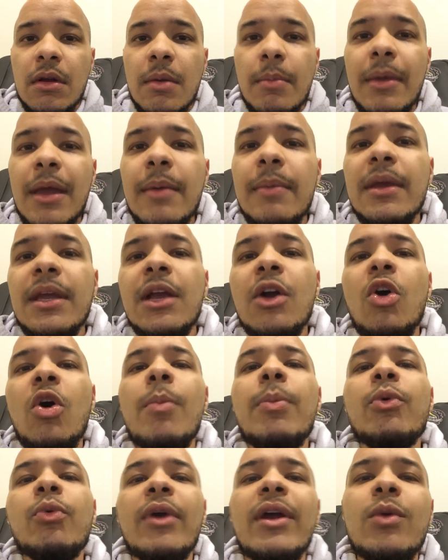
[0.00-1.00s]
Maybe
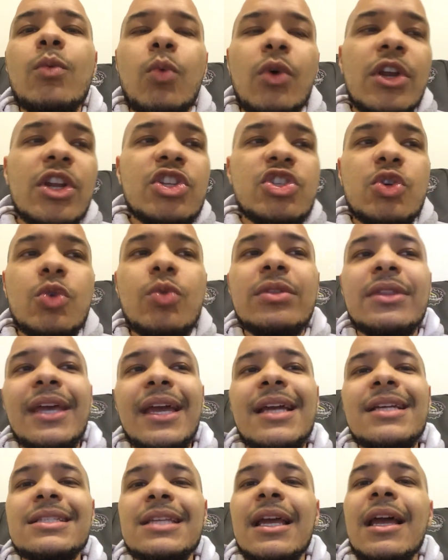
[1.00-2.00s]
incorporate one or two
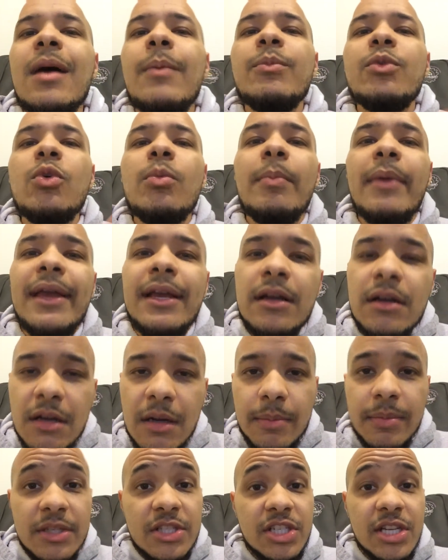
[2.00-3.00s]
things to help you make a
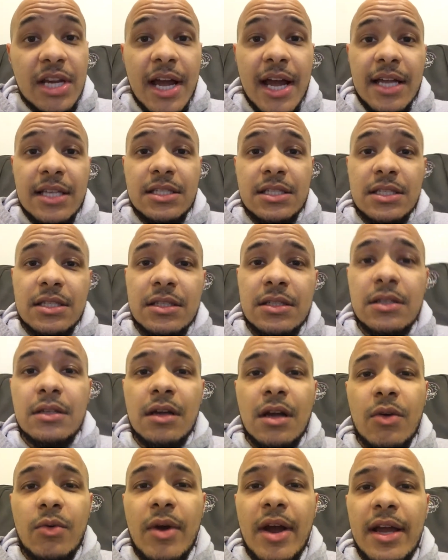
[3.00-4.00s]
couple of shots,
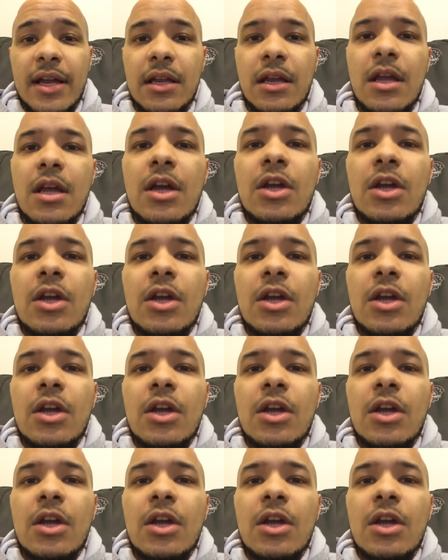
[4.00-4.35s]
all right?